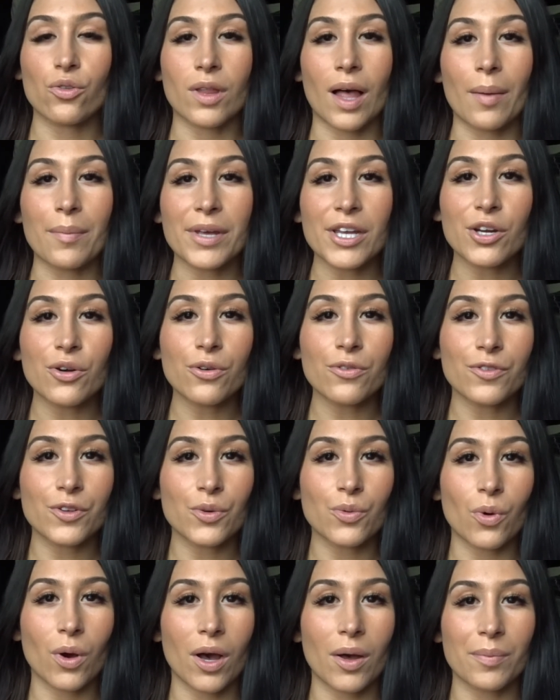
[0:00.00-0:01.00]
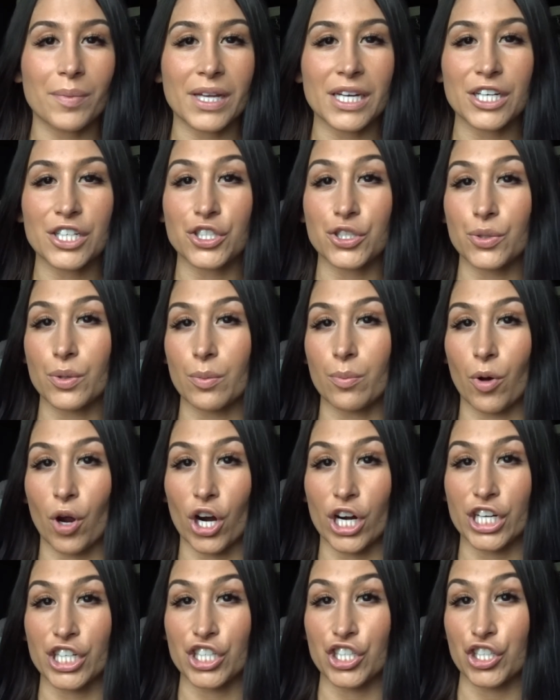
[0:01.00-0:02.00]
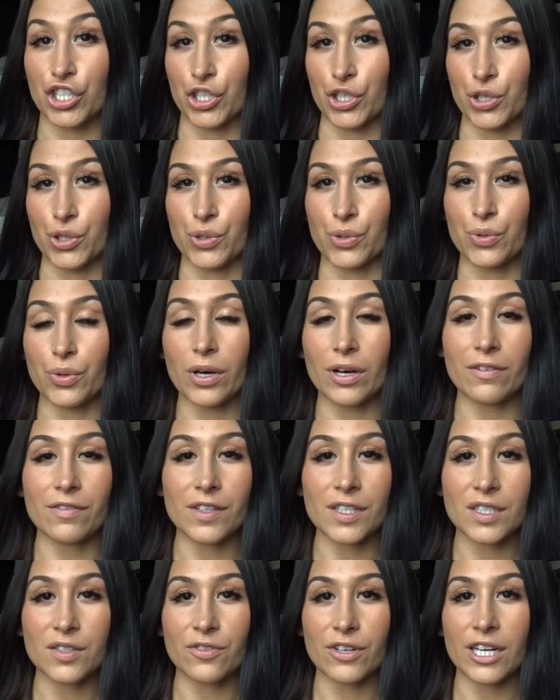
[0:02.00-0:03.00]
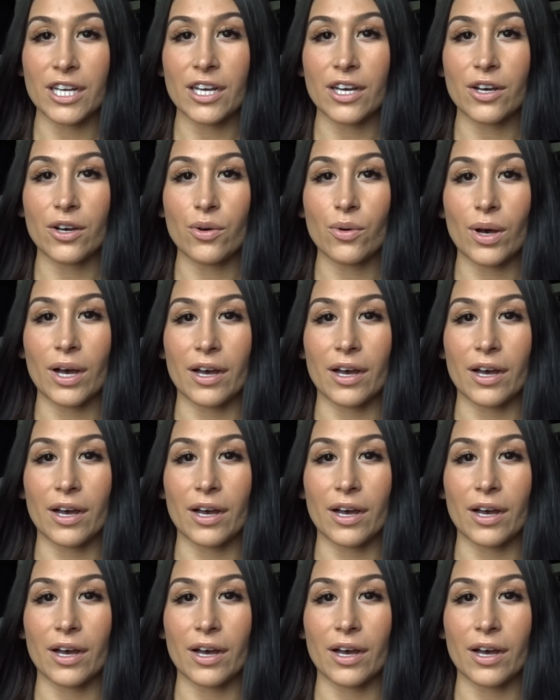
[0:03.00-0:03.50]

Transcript: Let me know if you want me to do a part two of this video.